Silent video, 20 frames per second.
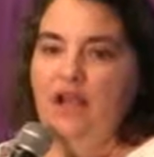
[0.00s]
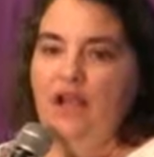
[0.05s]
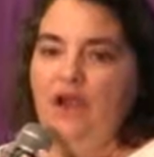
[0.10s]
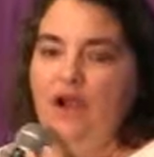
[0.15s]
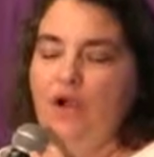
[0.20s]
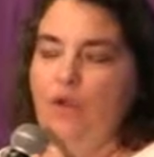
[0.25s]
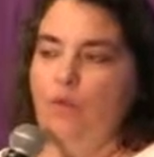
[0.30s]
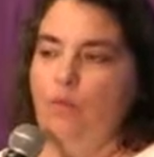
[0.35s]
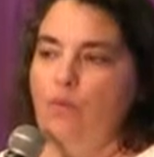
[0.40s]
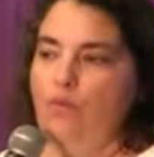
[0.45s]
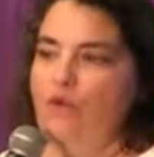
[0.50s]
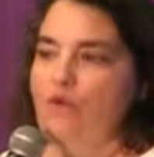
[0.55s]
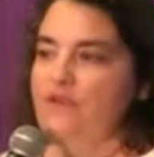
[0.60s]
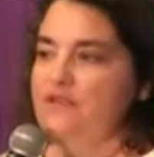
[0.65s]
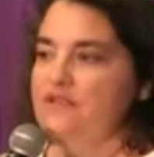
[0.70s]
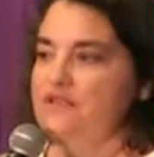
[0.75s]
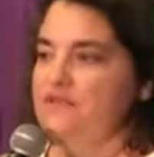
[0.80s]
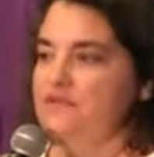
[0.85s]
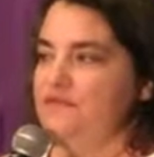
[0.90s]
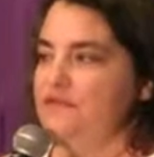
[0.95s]
our
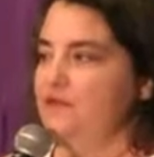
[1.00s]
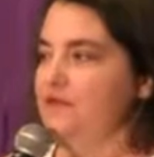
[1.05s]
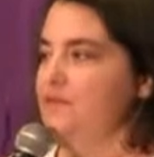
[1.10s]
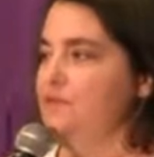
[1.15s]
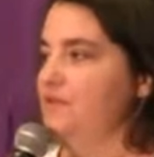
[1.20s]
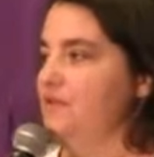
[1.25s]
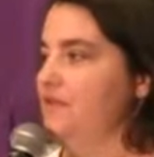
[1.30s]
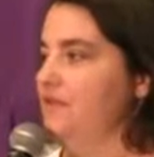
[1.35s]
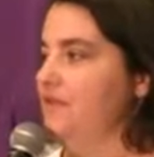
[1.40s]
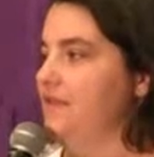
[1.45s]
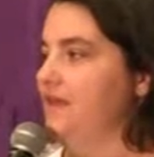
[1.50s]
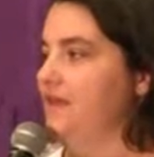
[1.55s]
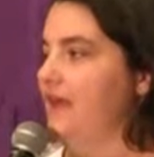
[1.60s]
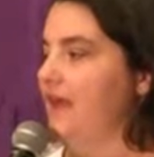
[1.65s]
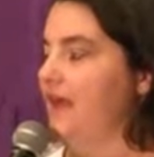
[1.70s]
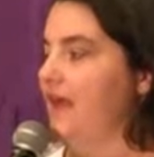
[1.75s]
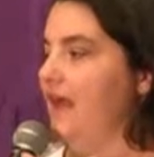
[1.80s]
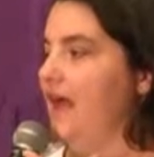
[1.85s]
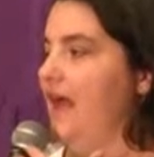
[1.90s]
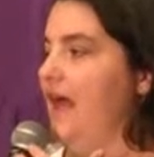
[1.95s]
world is filled with
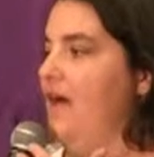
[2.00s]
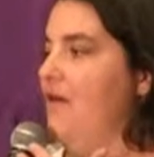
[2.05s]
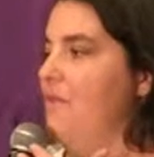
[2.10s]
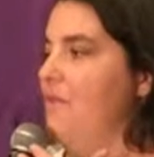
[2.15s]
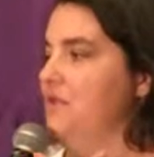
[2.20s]
how